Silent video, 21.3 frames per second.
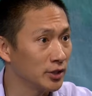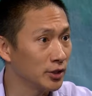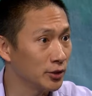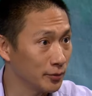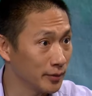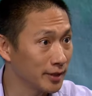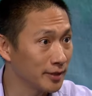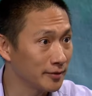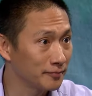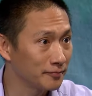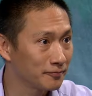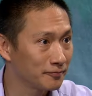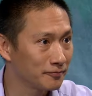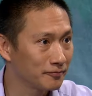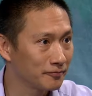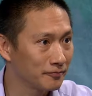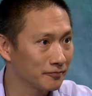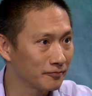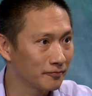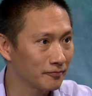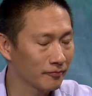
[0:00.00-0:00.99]
doing,
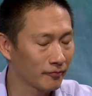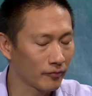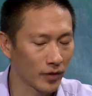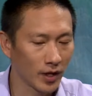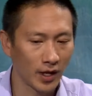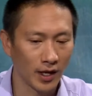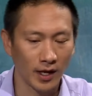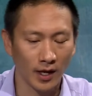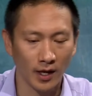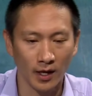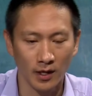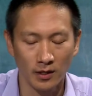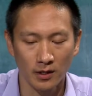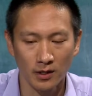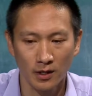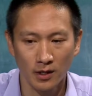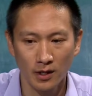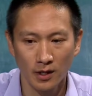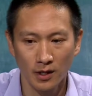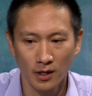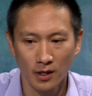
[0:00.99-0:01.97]
and
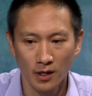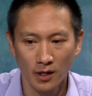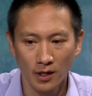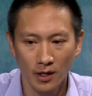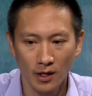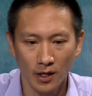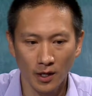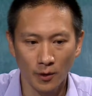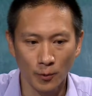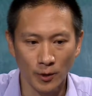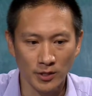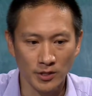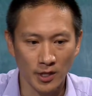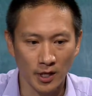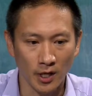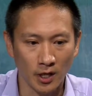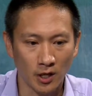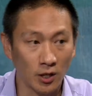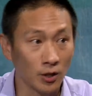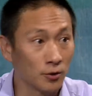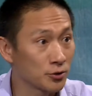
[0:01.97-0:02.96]
it was
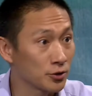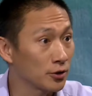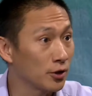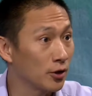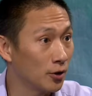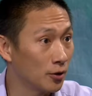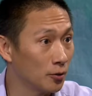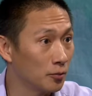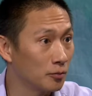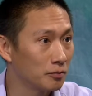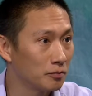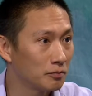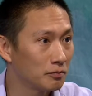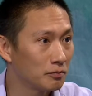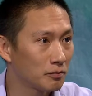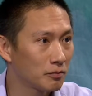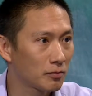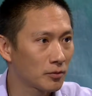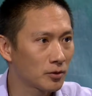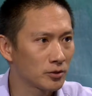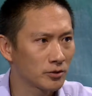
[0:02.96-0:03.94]
uh, closer to home.
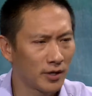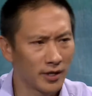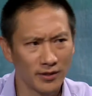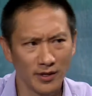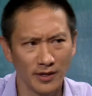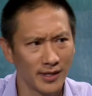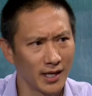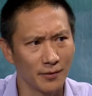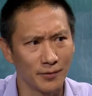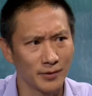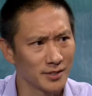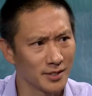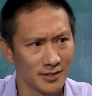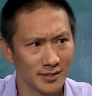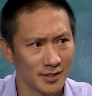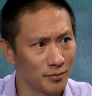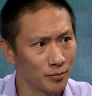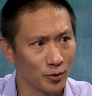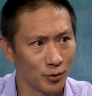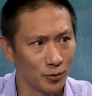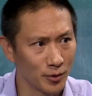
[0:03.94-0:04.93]
So I thought that was a
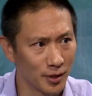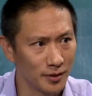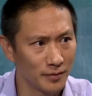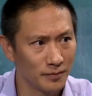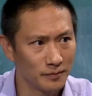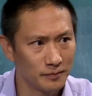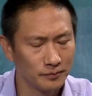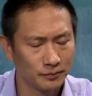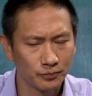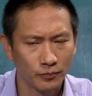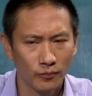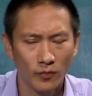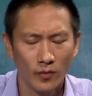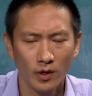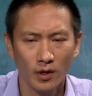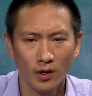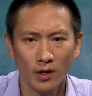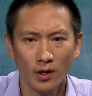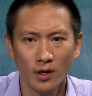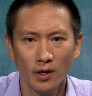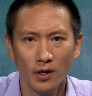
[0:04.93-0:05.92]
simple one.
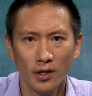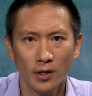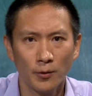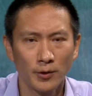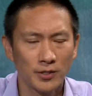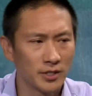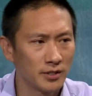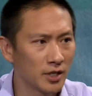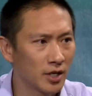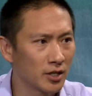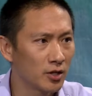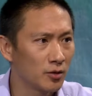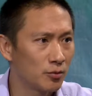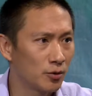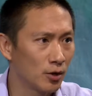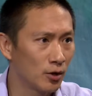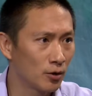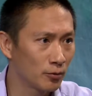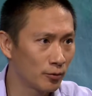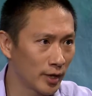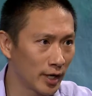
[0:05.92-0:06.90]
There was another
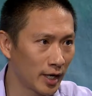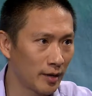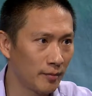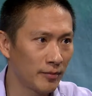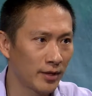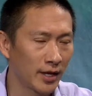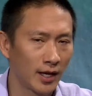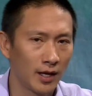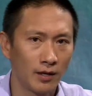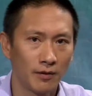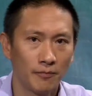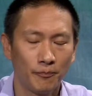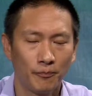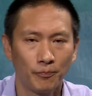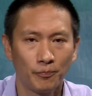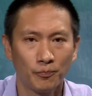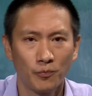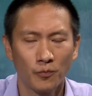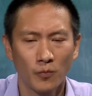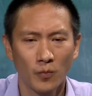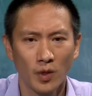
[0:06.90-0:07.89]
program that
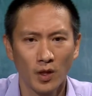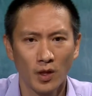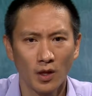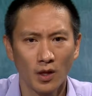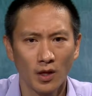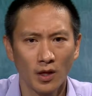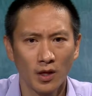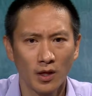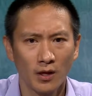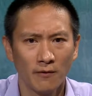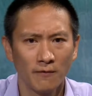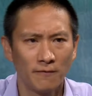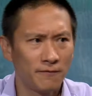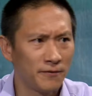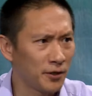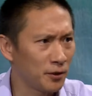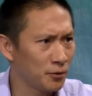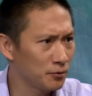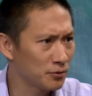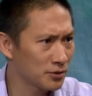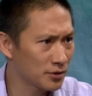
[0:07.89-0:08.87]

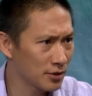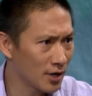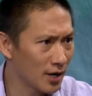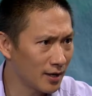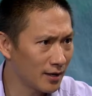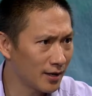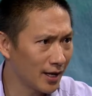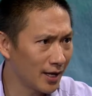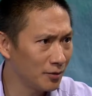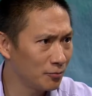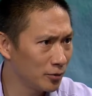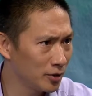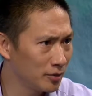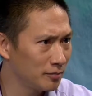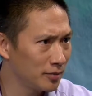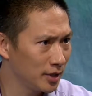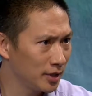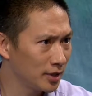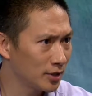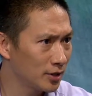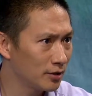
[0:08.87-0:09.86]
FUSE thought I would
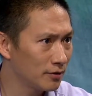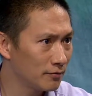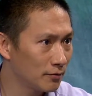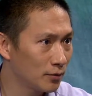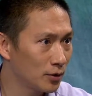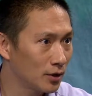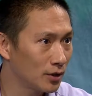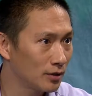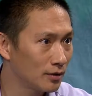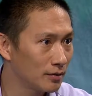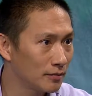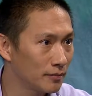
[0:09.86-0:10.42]
be good for.